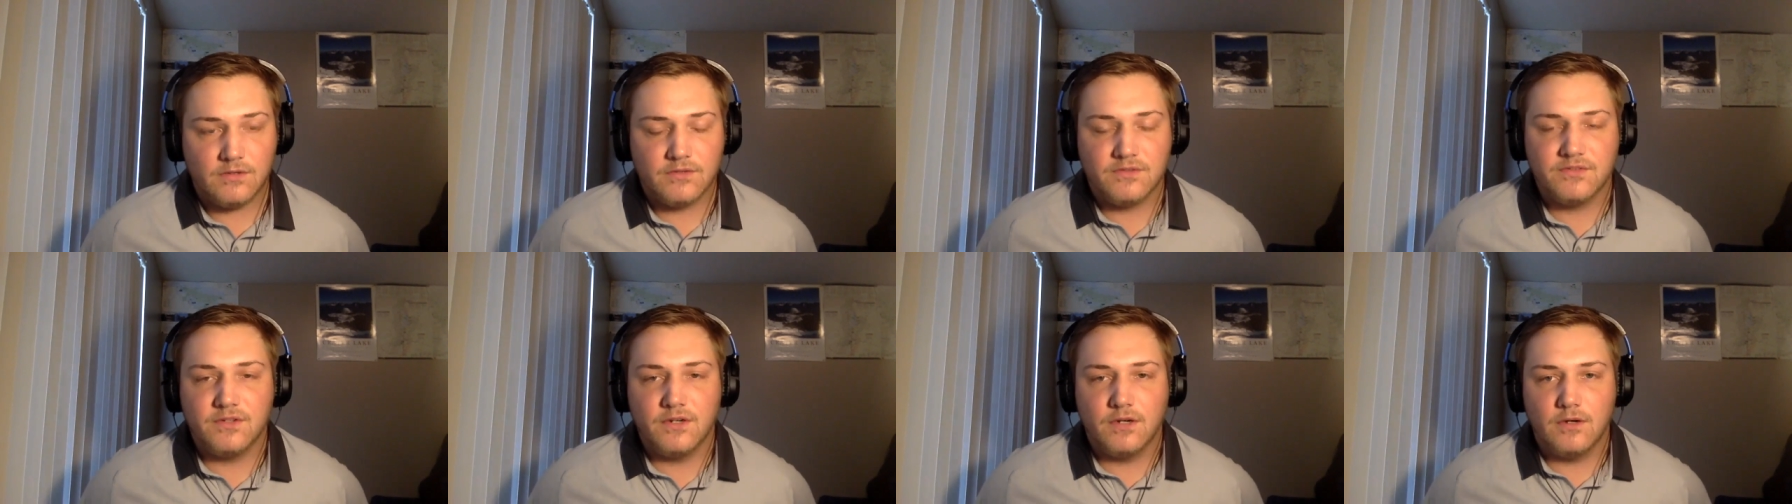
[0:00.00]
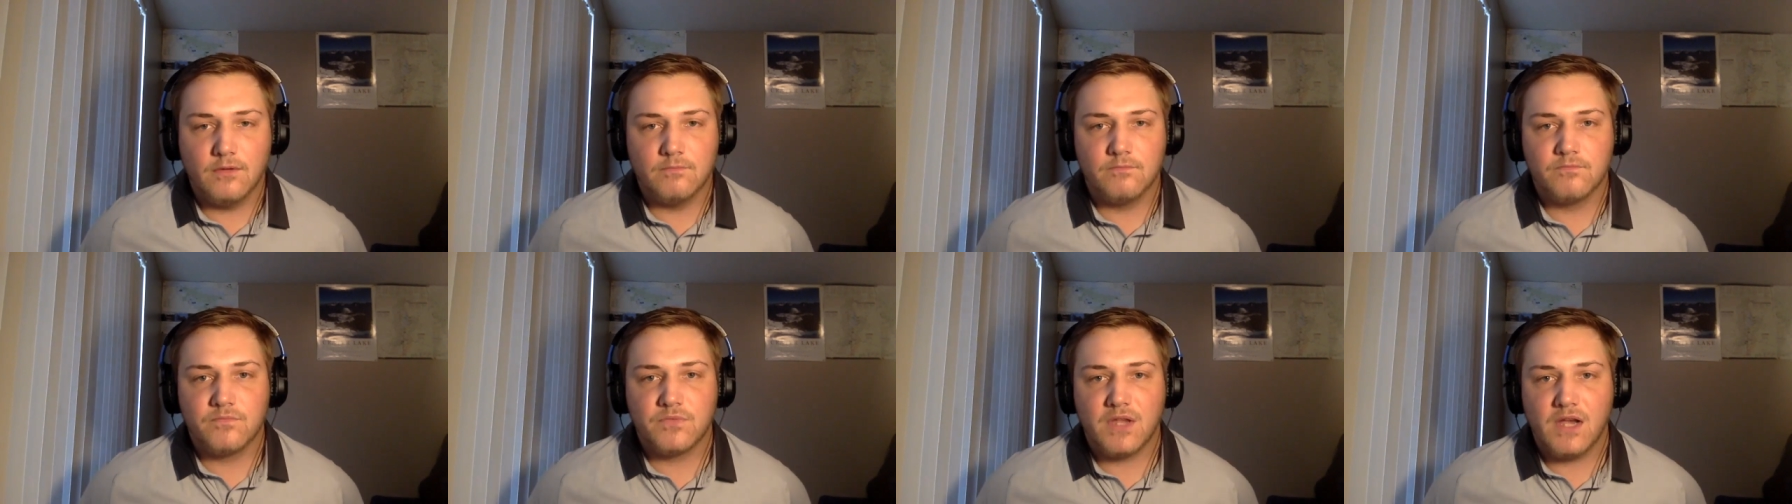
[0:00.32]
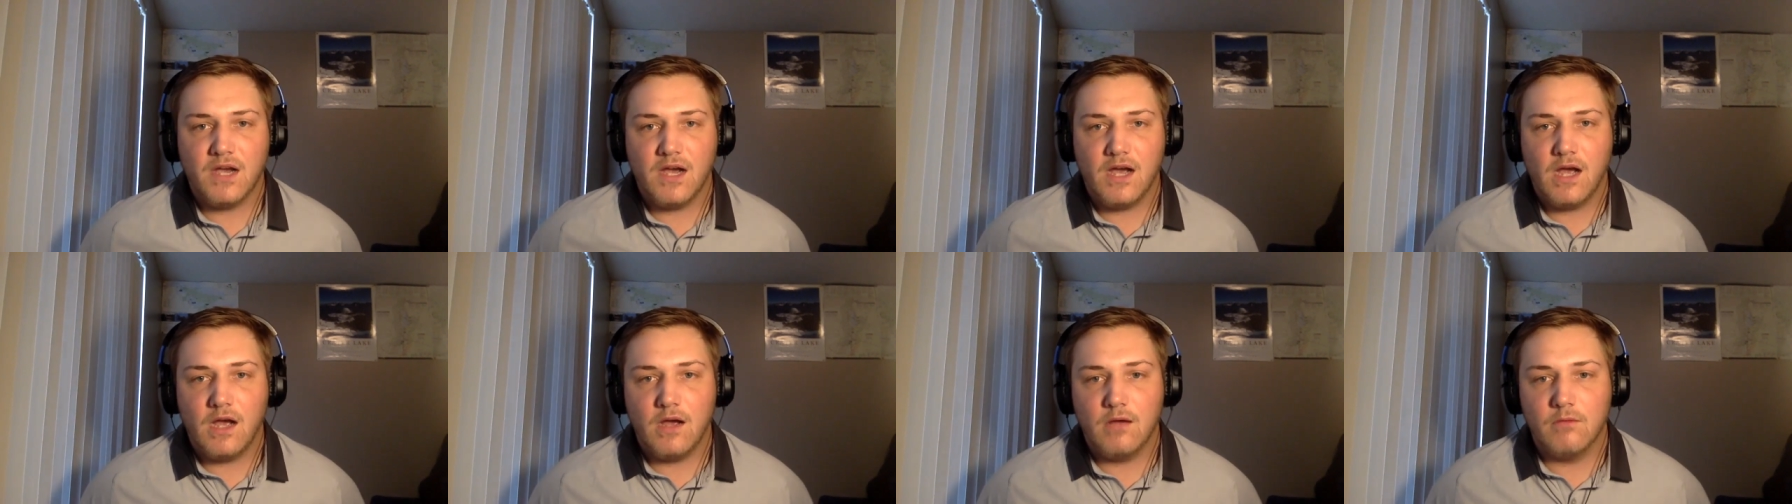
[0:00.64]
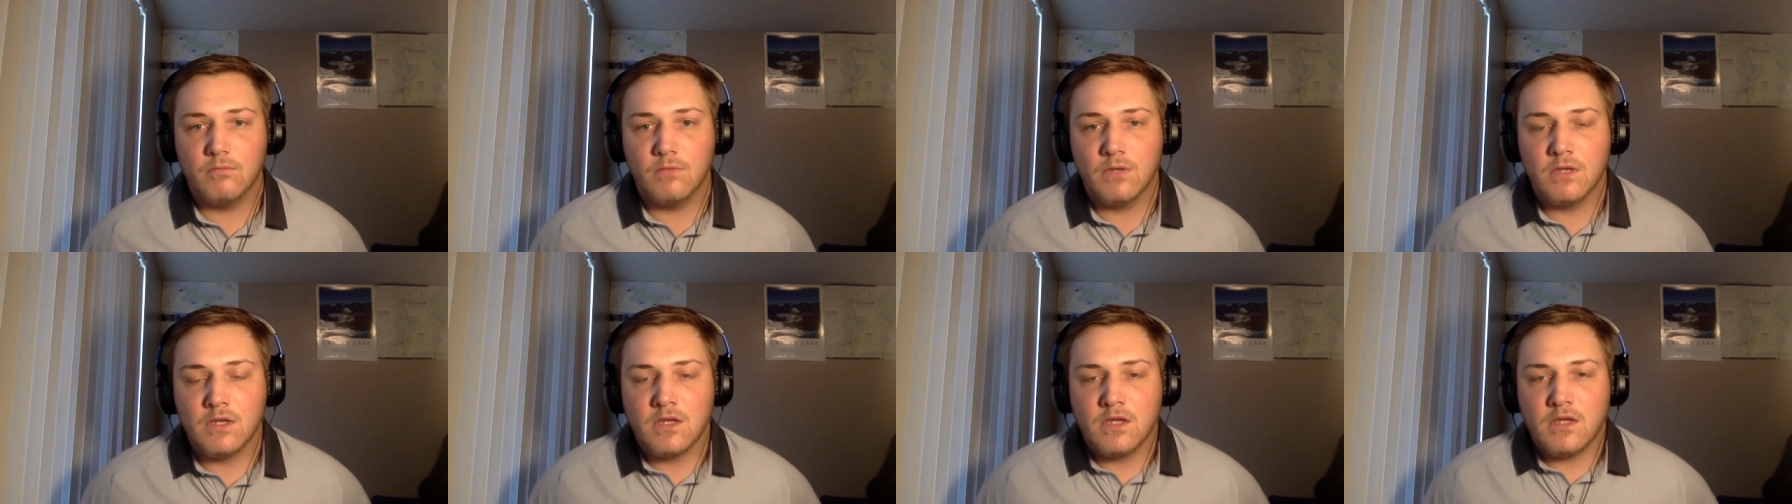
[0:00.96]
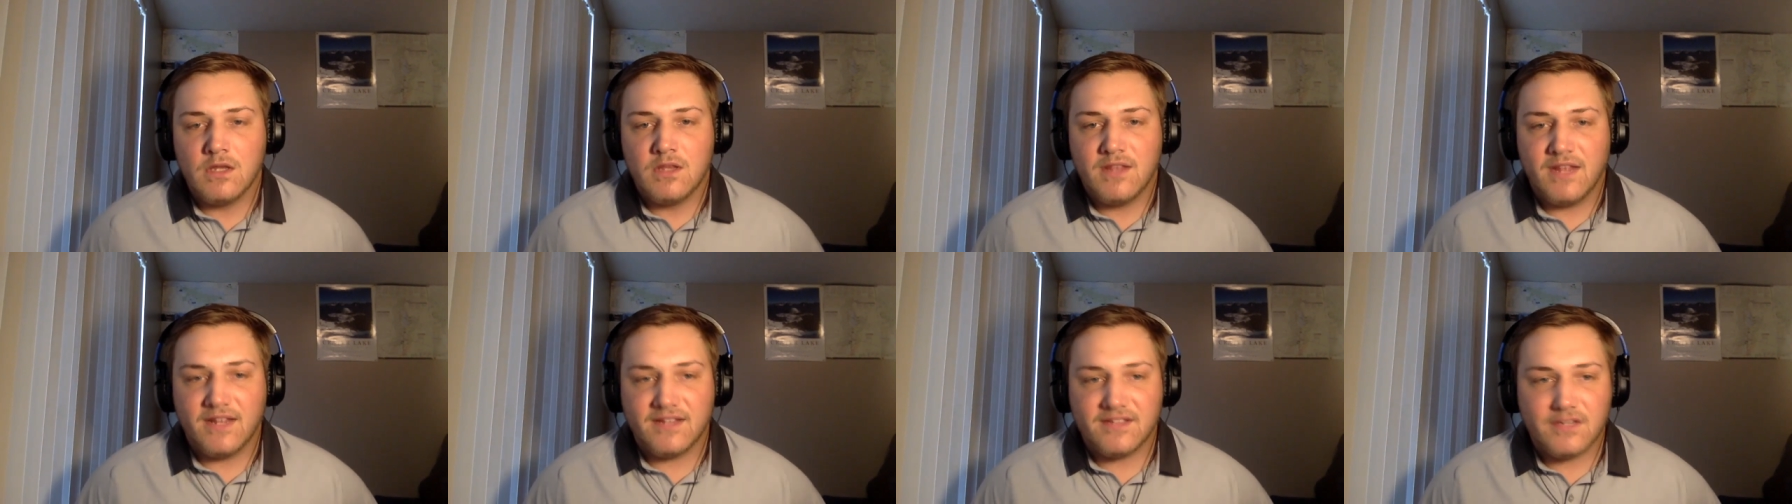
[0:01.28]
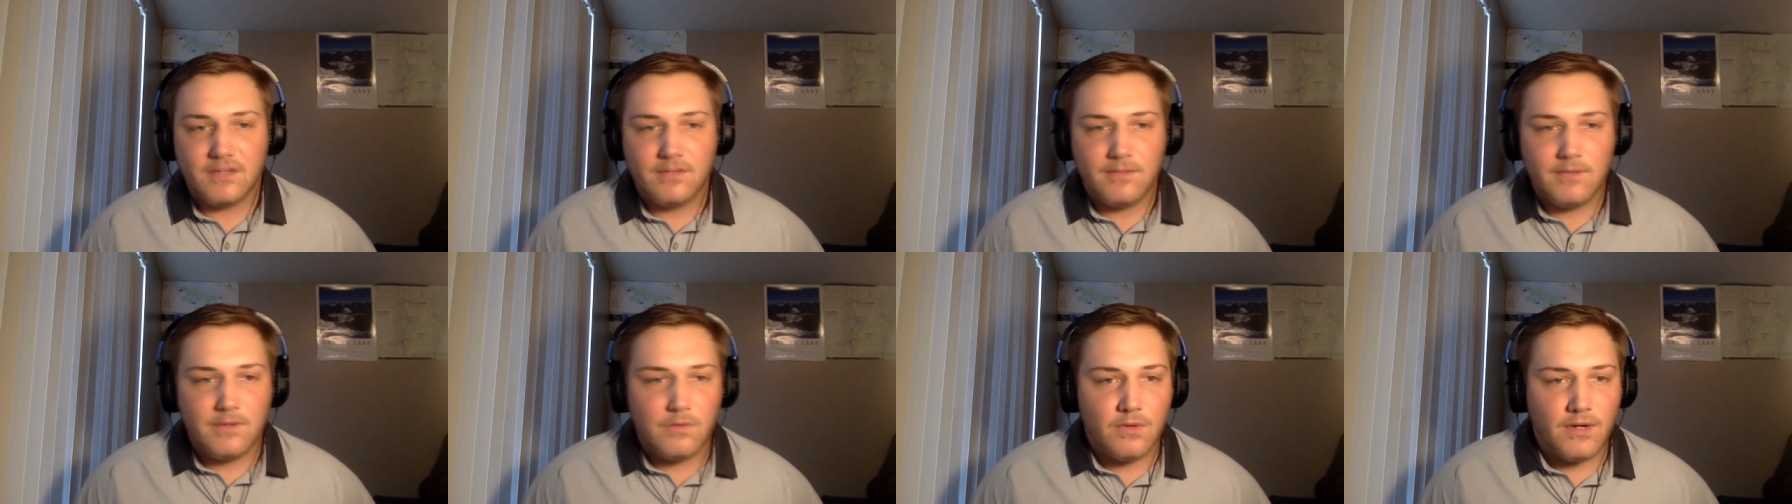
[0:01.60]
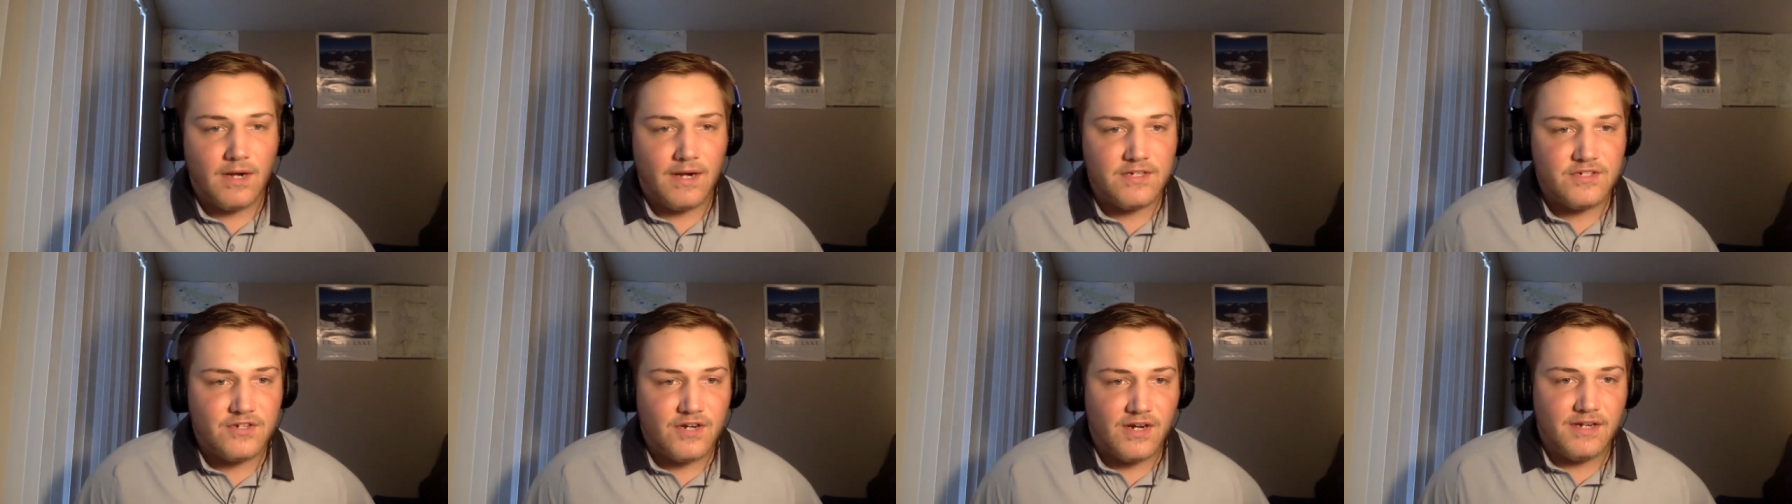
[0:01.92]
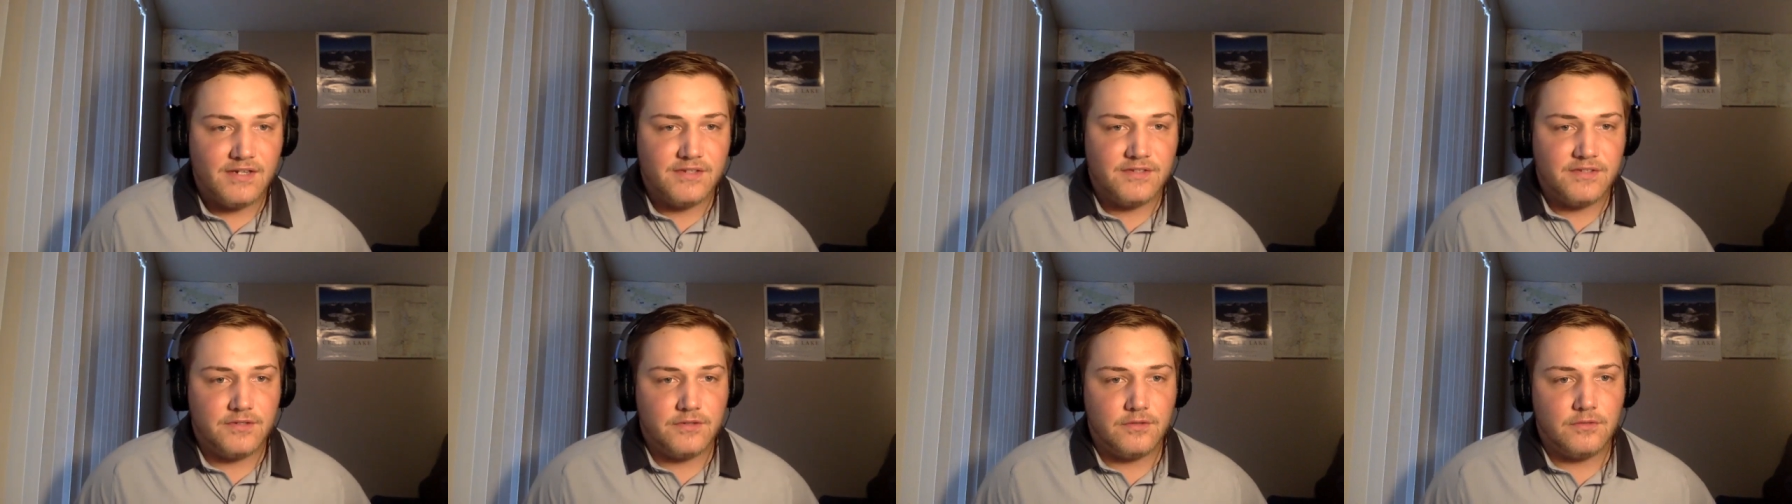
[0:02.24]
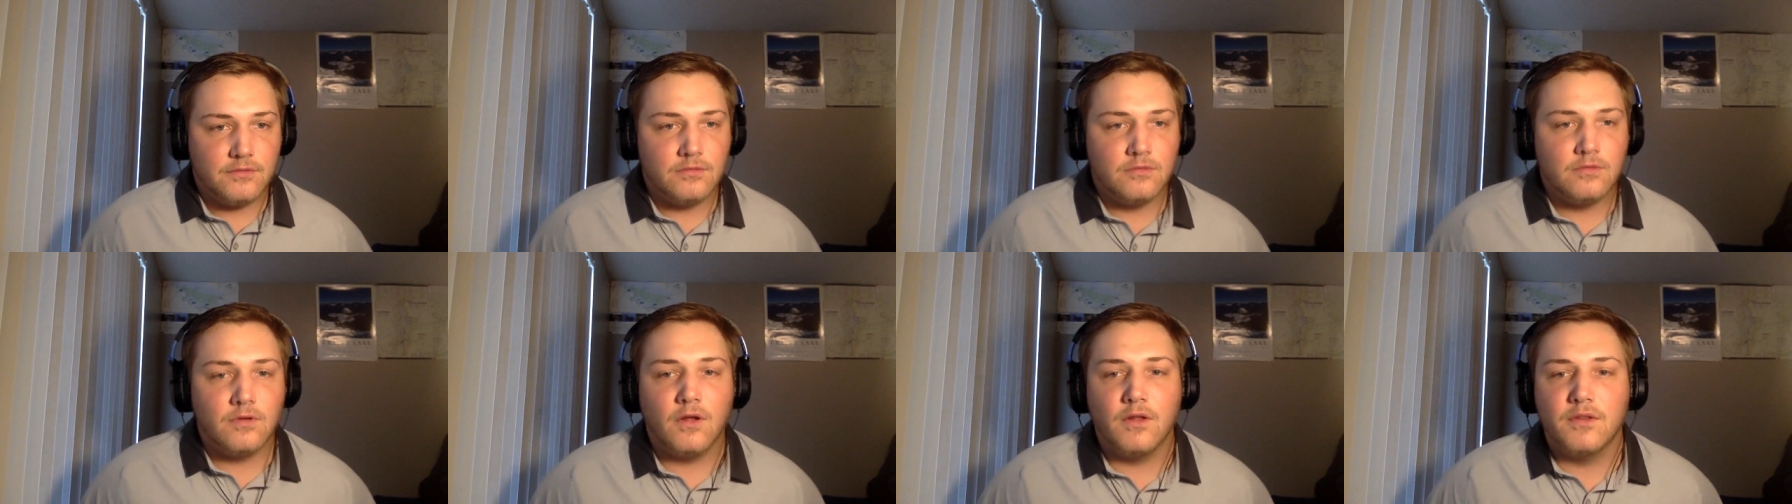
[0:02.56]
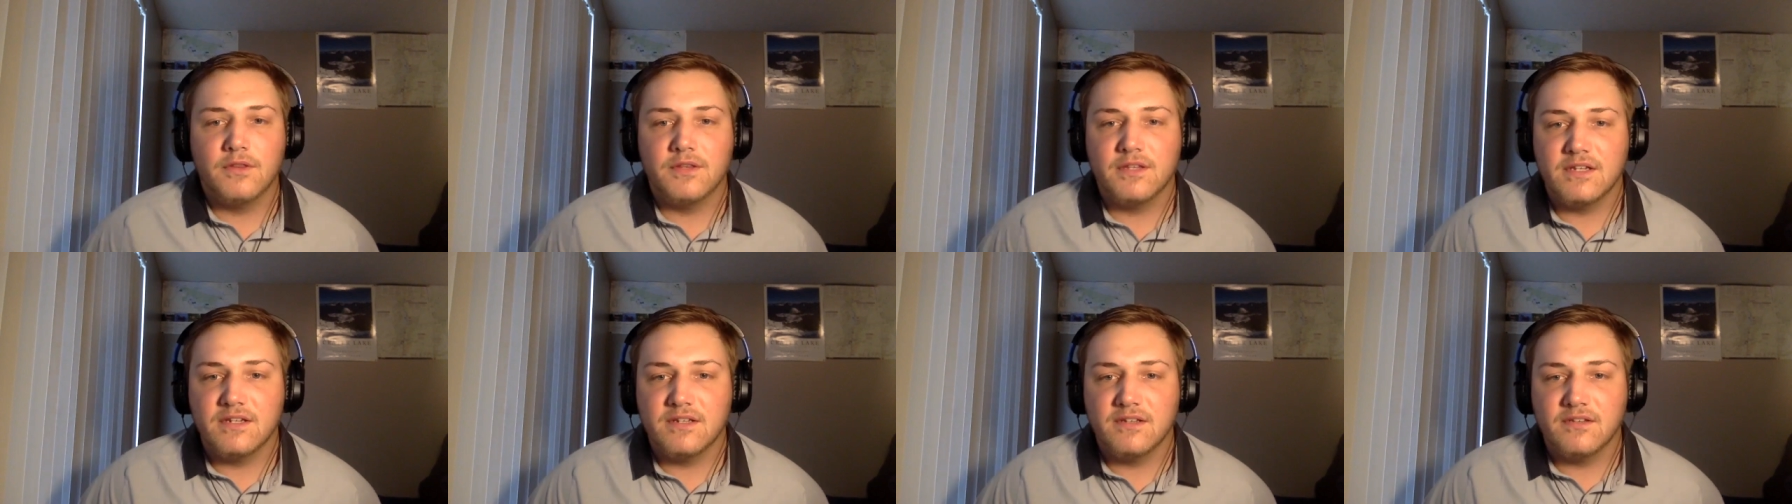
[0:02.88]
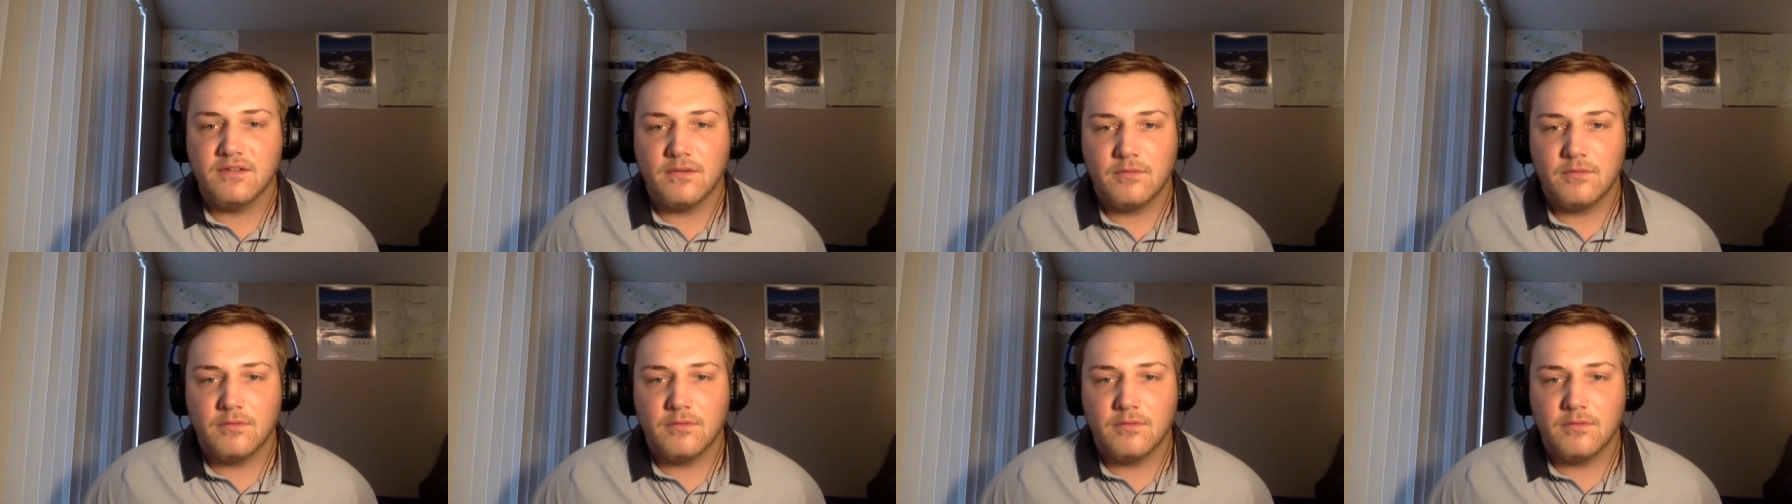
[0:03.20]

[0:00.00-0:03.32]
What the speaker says: So that's going to be what I try and do on these.